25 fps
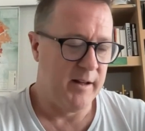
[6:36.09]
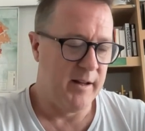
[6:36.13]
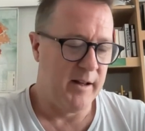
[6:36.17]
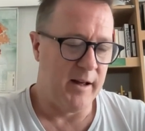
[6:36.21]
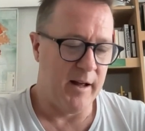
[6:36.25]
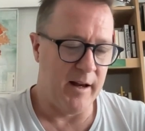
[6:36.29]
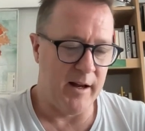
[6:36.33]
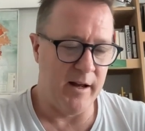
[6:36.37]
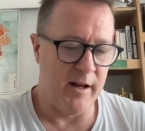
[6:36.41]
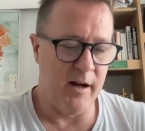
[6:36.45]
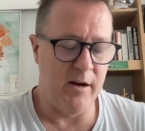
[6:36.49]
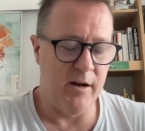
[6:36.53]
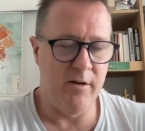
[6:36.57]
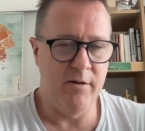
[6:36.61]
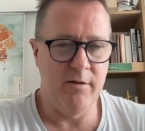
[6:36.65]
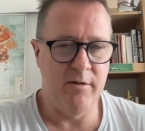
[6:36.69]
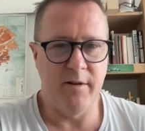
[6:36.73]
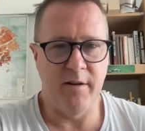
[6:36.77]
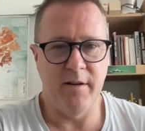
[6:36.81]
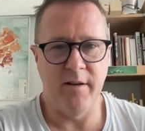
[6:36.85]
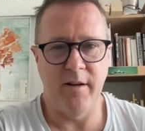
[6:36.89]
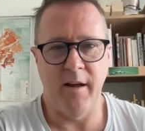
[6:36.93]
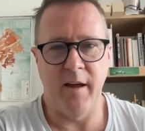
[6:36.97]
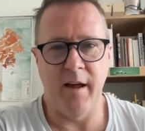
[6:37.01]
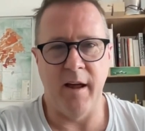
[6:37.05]
Hello?
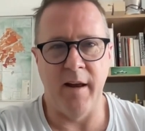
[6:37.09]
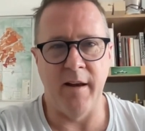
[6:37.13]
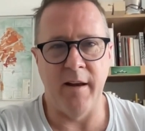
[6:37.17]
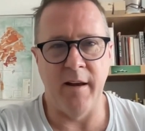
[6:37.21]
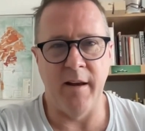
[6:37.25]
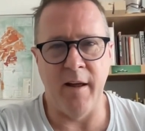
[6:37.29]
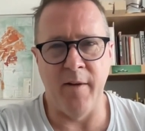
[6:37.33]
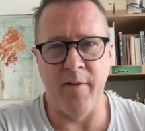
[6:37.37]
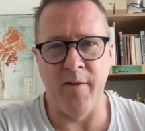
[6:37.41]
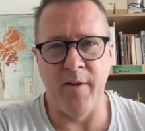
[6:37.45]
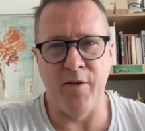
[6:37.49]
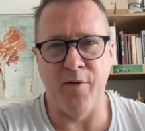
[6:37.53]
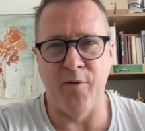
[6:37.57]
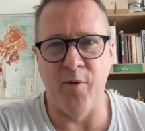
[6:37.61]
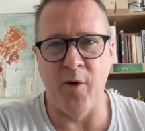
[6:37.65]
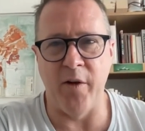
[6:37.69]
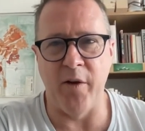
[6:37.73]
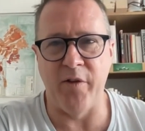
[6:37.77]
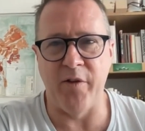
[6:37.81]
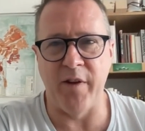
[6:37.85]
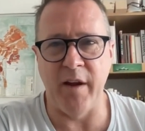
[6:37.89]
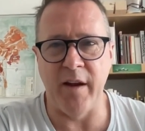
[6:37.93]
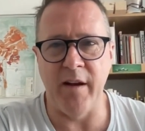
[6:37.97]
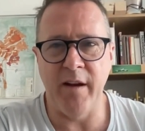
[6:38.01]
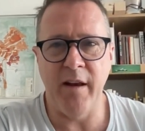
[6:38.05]
And this
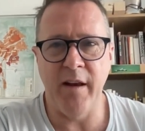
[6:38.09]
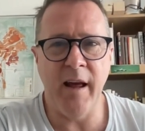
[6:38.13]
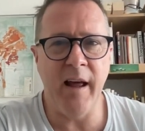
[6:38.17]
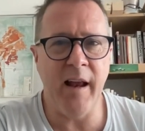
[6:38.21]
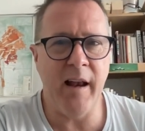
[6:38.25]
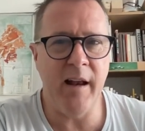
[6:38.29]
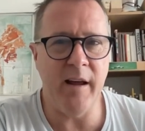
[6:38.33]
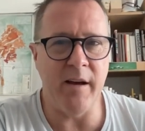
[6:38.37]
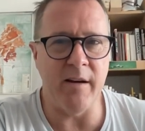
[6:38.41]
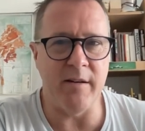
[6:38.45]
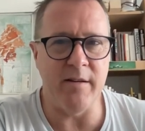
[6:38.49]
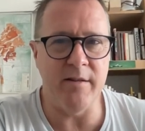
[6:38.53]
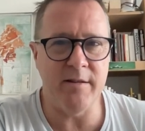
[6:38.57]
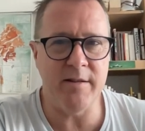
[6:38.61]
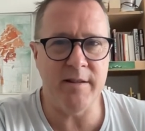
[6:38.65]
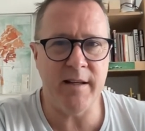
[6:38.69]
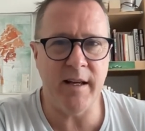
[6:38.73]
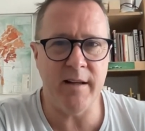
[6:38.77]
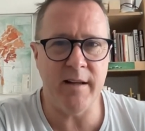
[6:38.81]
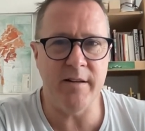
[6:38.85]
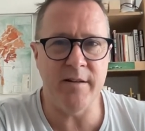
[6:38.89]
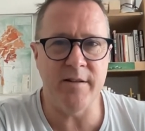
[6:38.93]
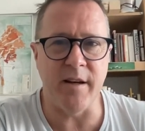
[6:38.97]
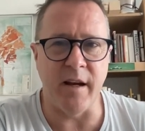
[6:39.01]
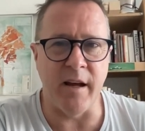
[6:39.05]
voice said, hello. I
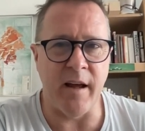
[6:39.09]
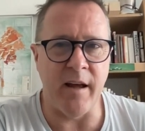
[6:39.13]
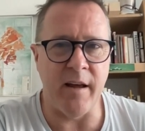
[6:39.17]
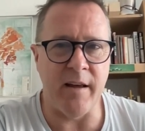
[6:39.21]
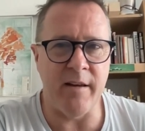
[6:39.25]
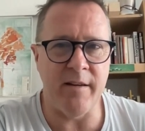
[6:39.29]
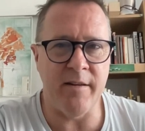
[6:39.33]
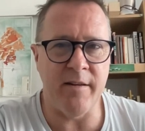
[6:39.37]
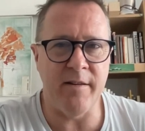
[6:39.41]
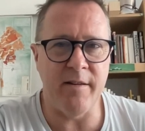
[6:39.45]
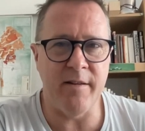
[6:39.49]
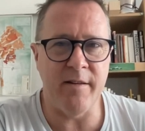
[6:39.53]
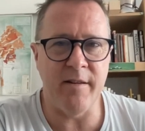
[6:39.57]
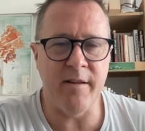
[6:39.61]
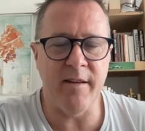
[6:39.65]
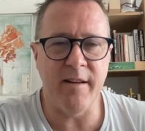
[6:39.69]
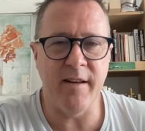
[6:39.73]
said, yes.